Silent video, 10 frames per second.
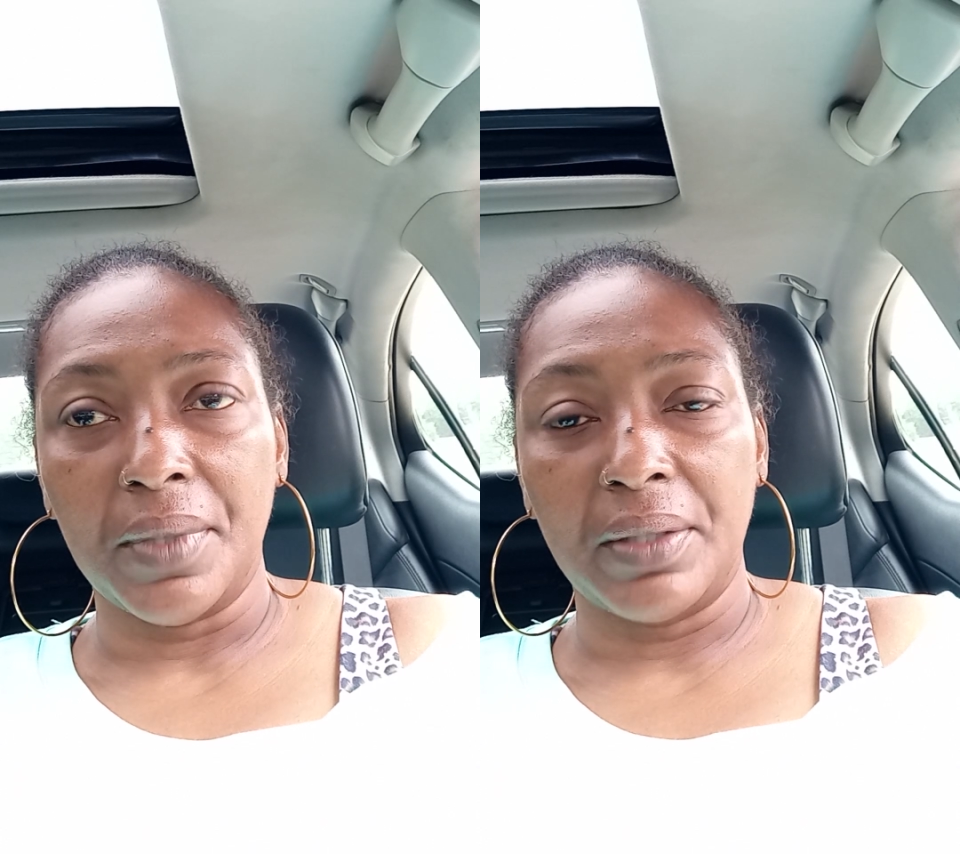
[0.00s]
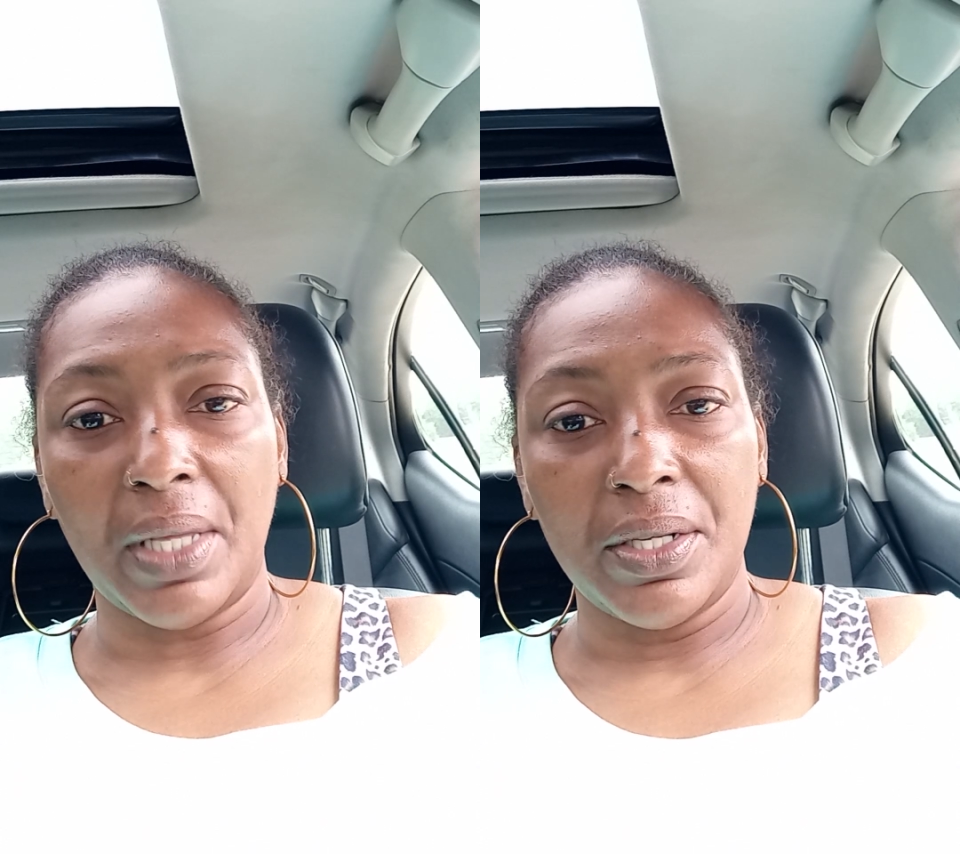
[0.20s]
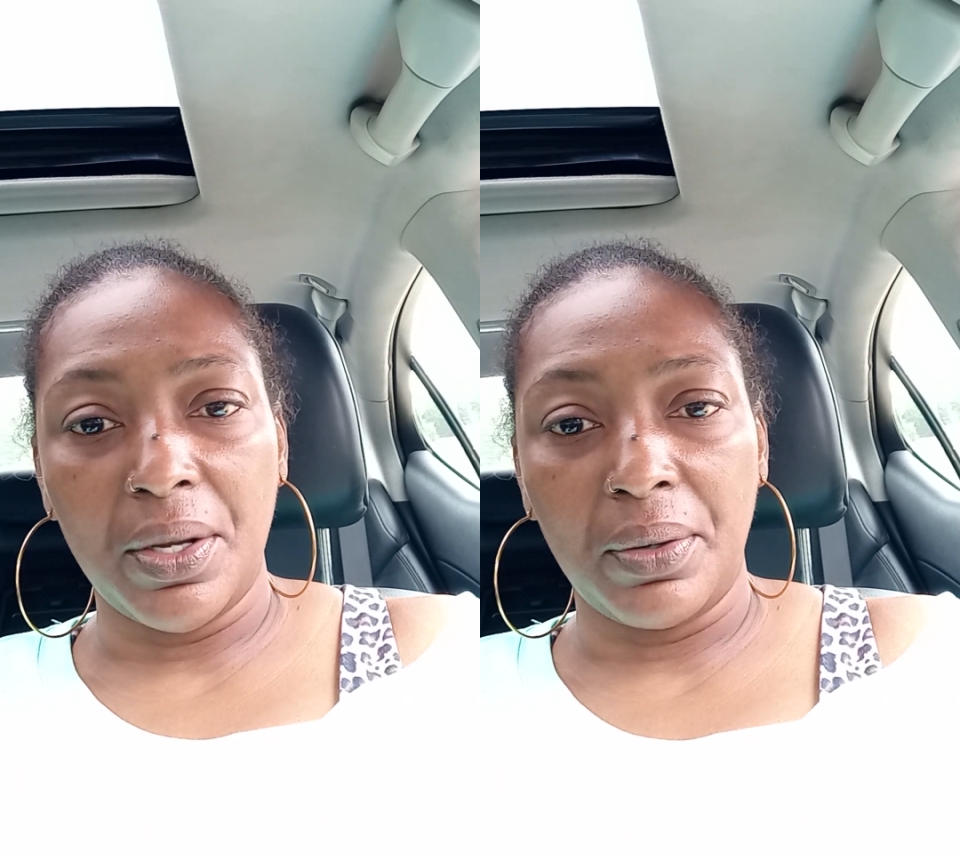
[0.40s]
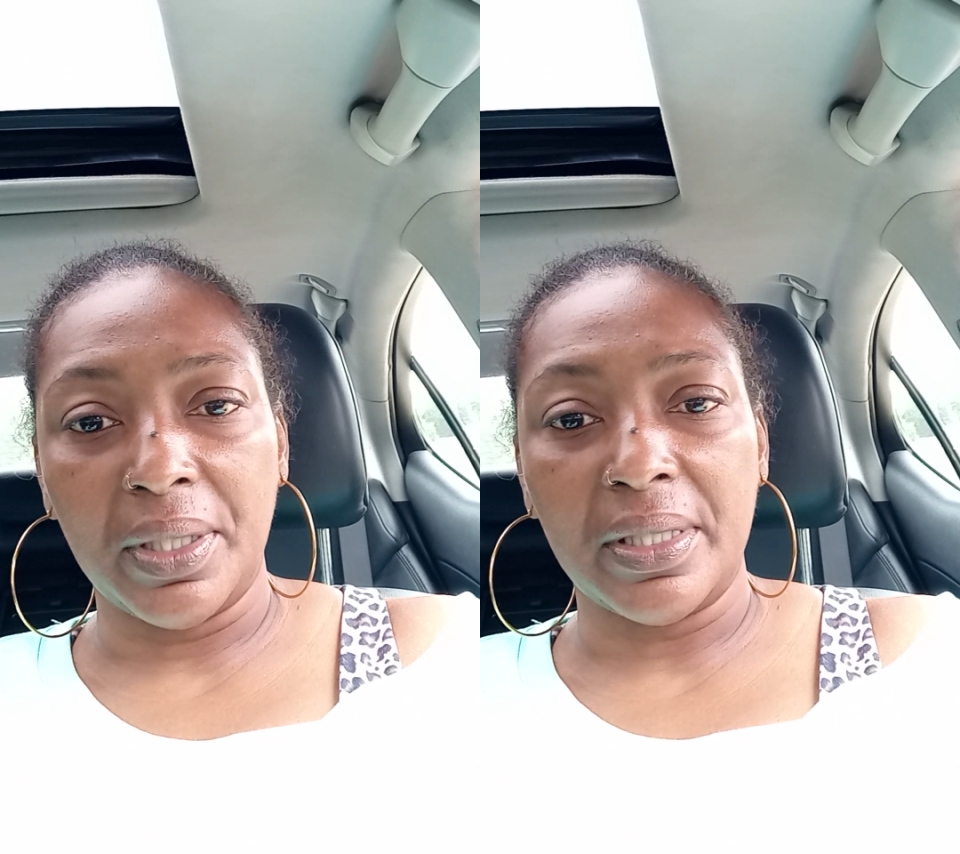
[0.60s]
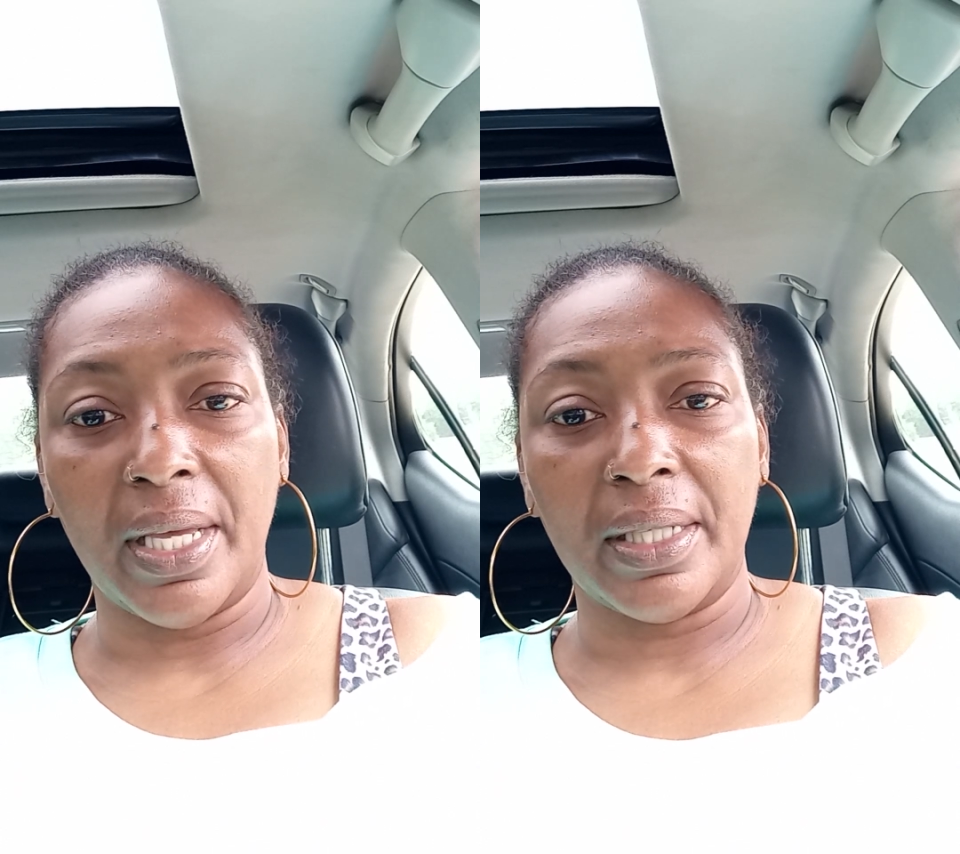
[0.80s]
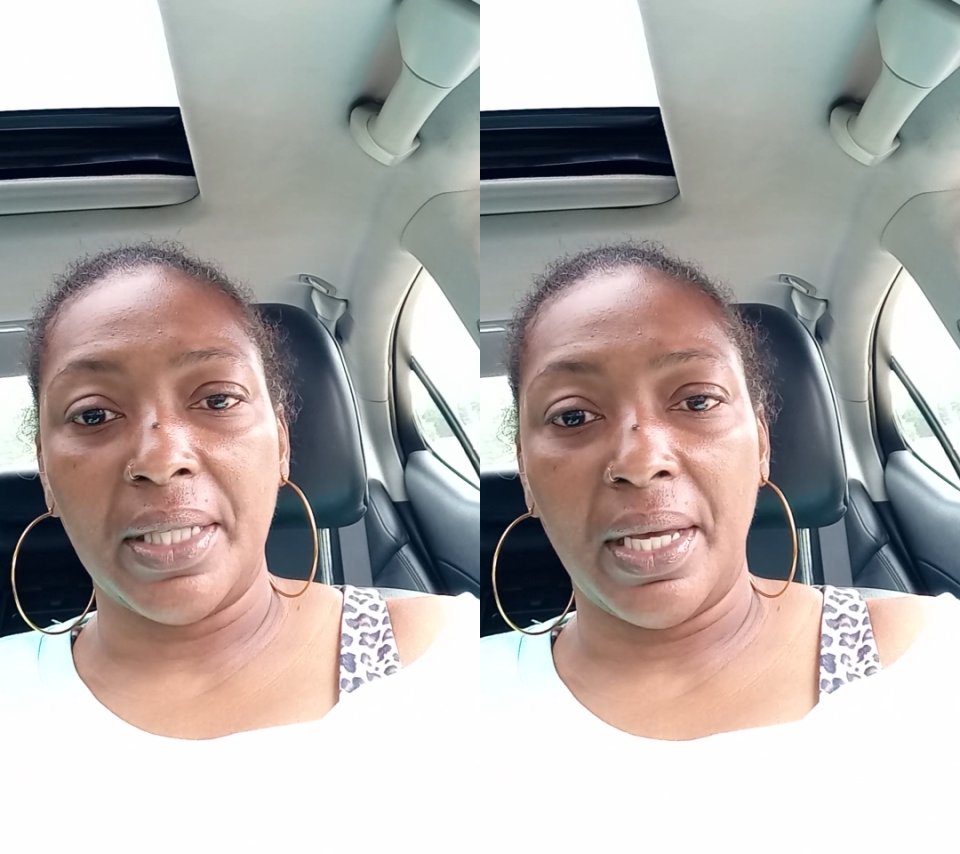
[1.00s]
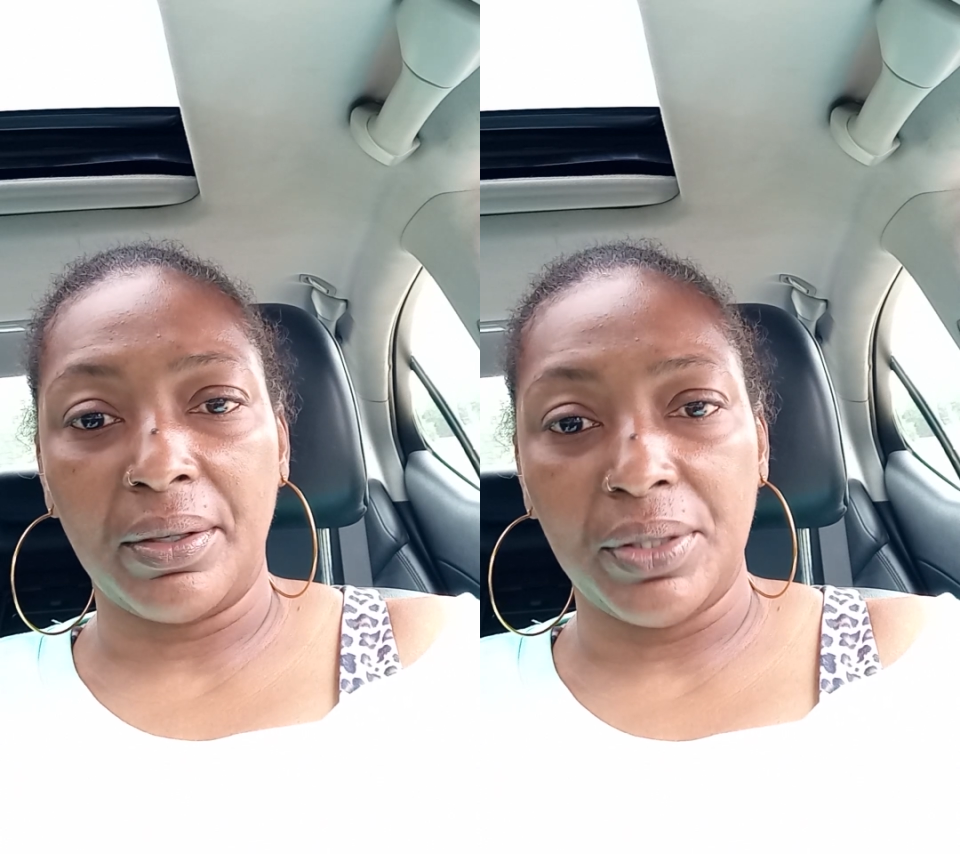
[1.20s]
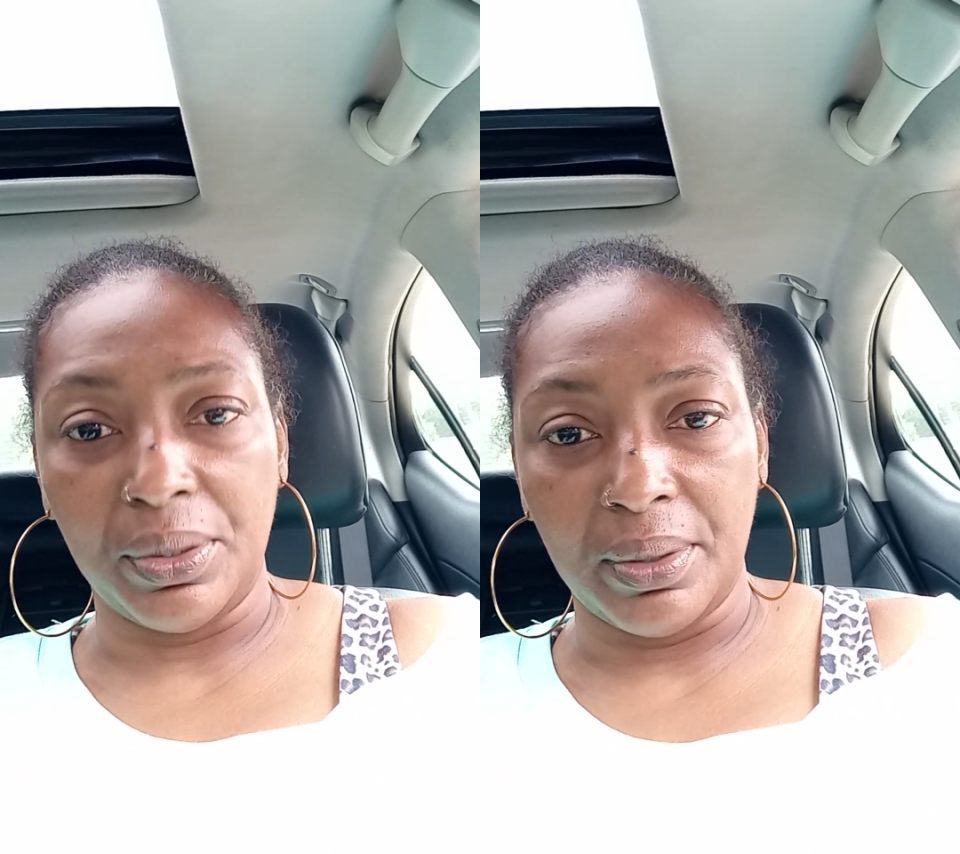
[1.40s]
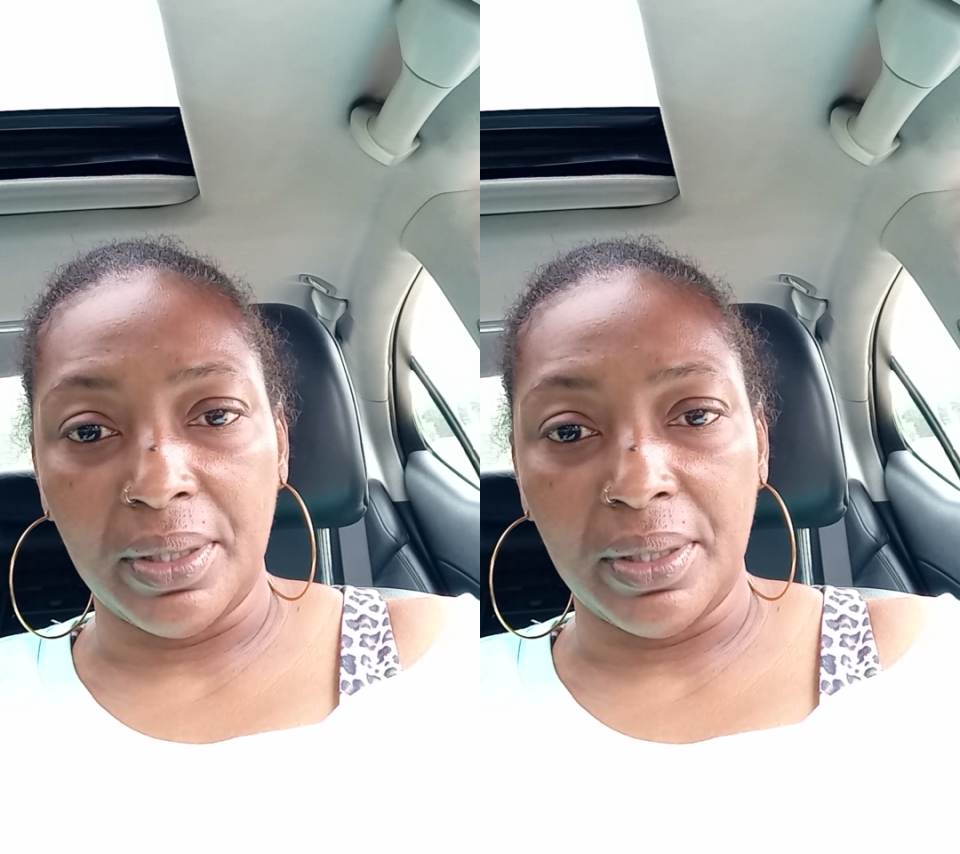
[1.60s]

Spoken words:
They know exactly how to do